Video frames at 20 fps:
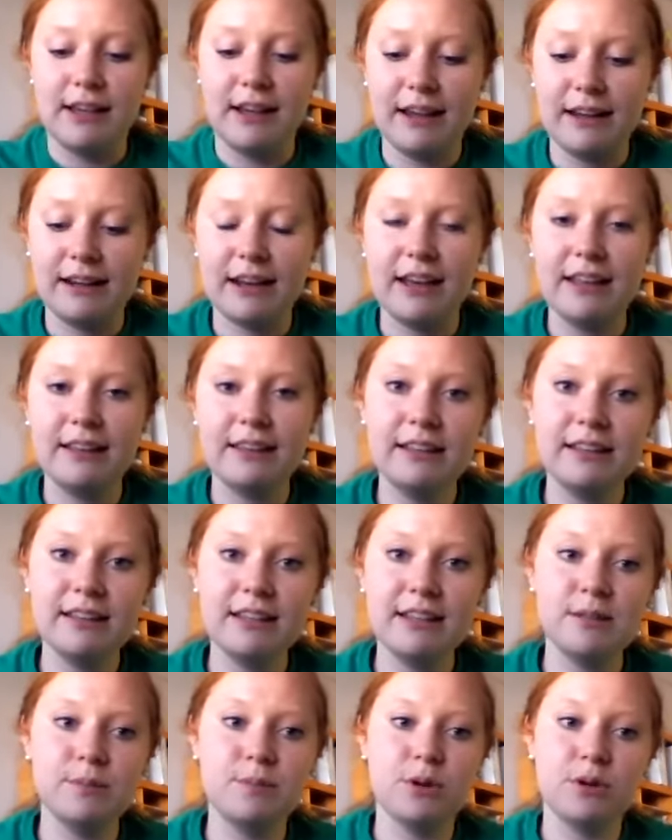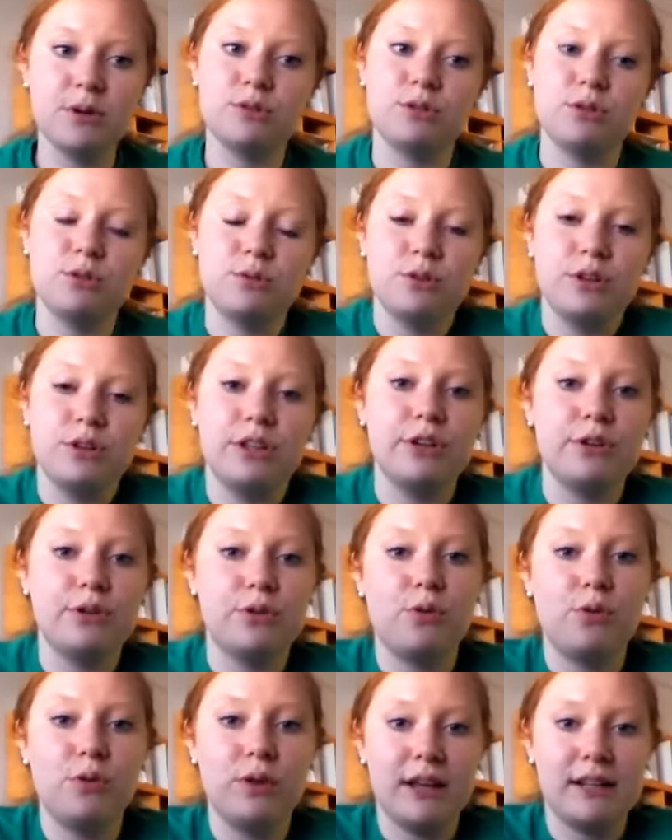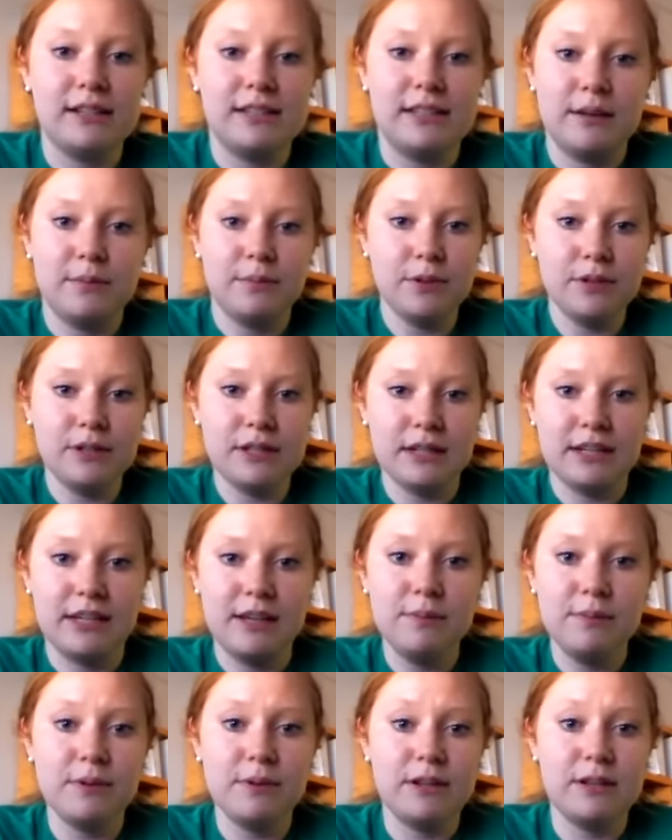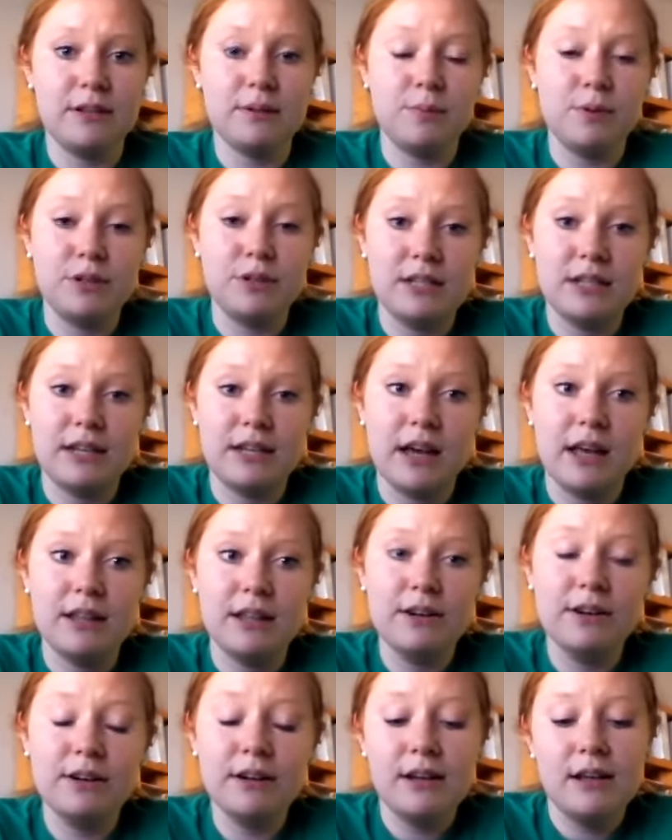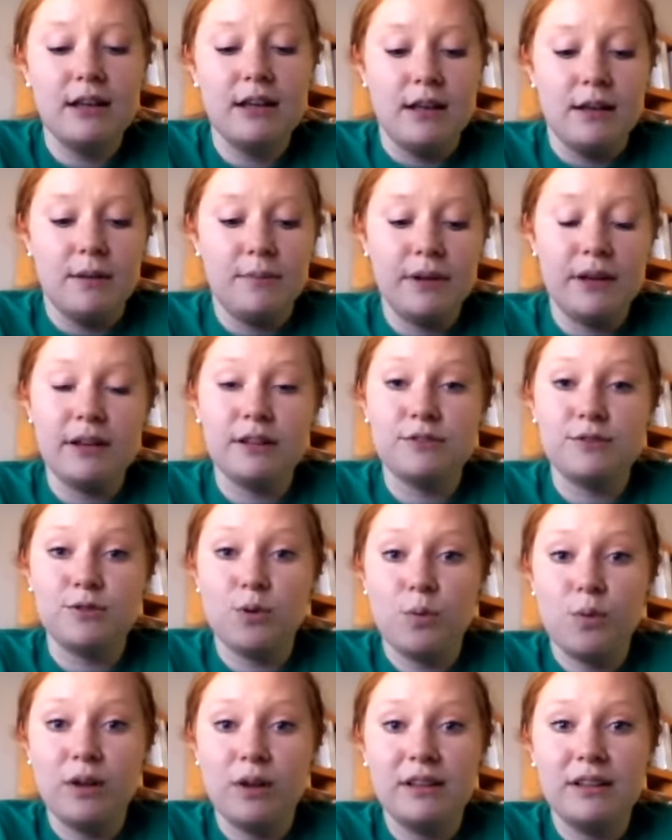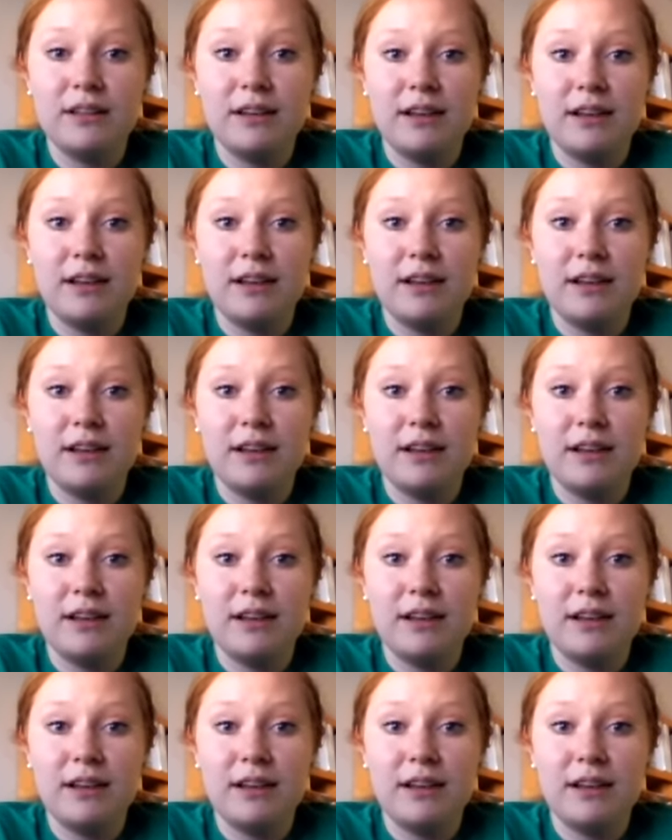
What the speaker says: And I think these books are a really cool example to keep and to put together, because for one